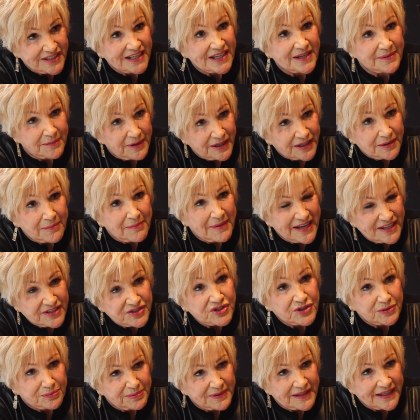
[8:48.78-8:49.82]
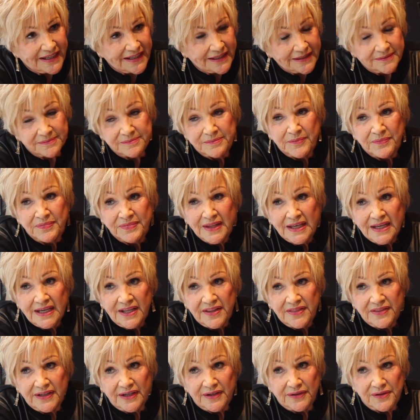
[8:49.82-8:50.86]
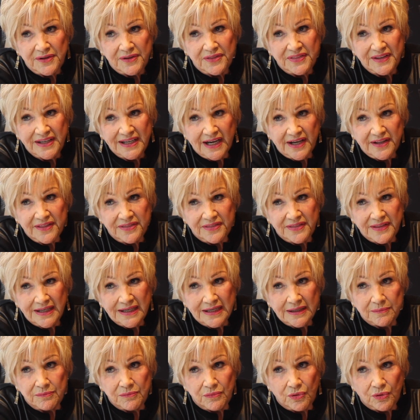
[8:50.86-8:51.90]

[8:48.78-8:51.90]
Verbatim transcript: to him on a master plan. The other thing I think,